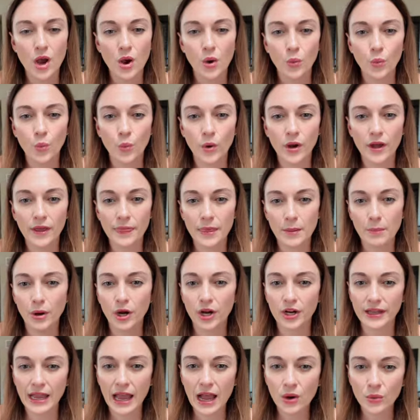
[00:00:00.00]
what the
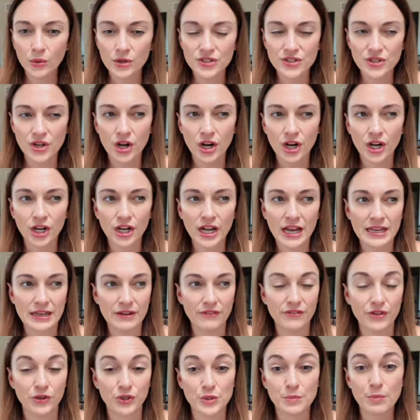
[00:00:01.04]
park hours are and
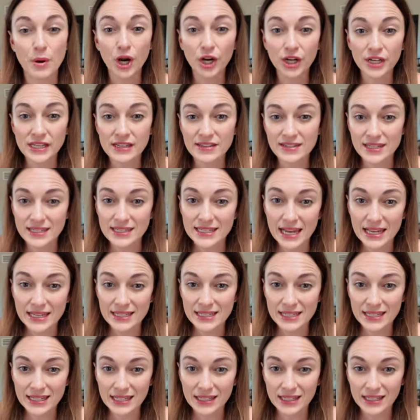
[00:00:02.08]
if there's parties
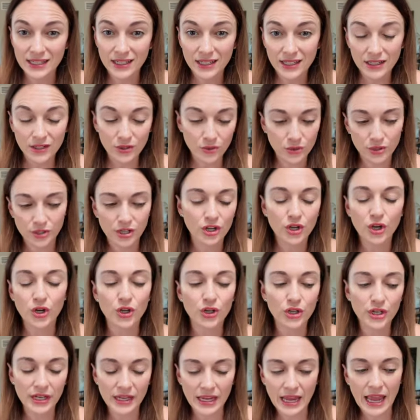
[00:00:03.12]
attending or
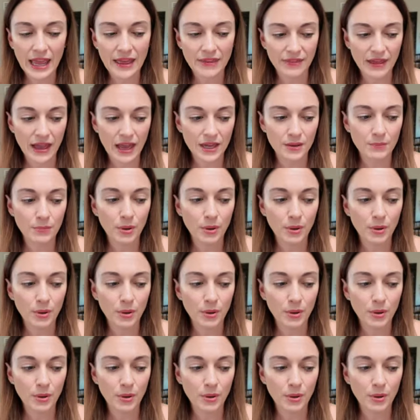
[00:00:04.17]
occurring at that